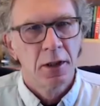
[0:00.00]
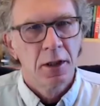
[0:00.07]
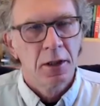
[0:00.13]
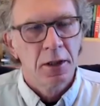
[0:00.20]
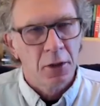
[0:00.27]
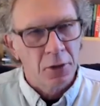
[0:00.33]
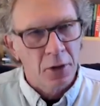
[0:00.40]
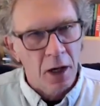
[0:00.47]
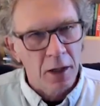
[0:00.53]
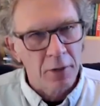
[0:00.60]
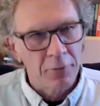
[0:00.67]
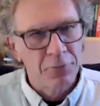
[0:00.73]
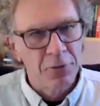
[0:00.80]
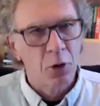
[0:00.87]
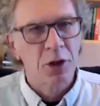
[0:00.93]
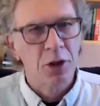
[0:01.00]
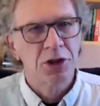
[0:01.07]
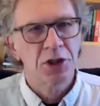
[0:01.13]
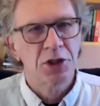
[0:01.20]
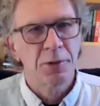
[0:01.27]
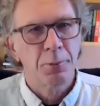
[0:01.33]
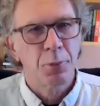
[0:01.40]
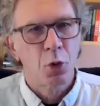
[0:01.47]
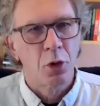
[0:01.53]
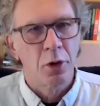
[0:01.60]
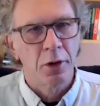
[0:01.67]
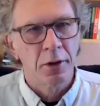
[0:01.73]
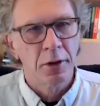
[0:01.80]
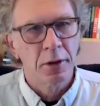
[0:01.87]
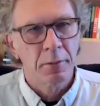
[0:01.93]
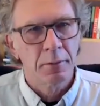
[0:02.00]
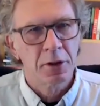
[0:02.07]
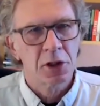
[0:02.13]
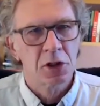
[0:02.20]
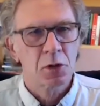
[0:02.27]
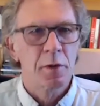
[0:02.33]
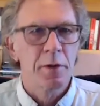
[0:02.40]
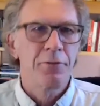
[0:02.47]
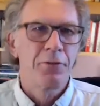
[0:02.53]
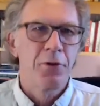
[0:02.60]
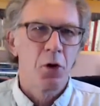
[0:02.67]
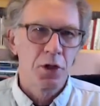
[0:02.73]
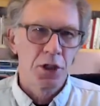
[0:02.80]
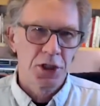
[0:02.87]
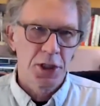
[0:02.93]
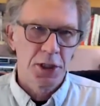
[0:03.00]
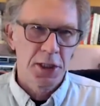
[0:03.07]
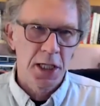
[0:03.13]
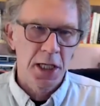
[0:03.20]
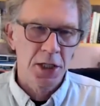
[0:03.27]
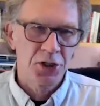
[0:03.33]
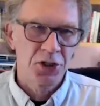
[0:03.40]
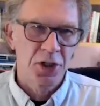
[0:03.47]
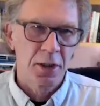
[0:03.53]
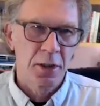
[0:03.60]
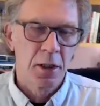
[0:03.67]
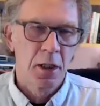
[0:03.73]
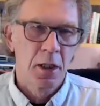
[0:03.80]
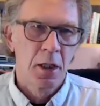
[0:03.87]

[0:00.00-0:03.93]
Now, the heart focus is important because where we focus attention,